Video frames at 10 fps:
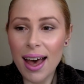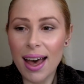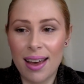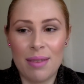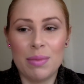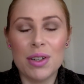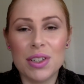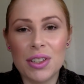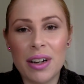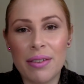I'm not
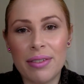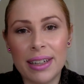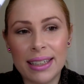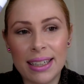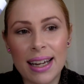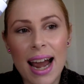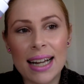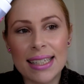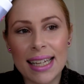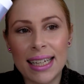sure it really
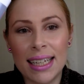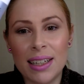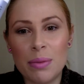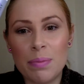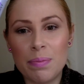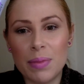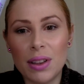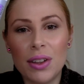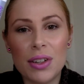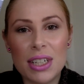adds any
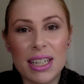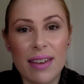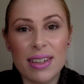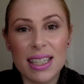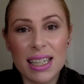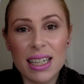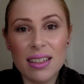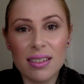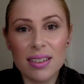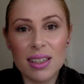longevity
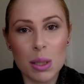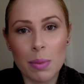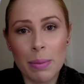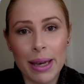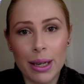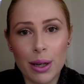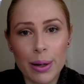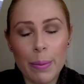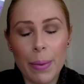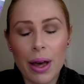to my makeup.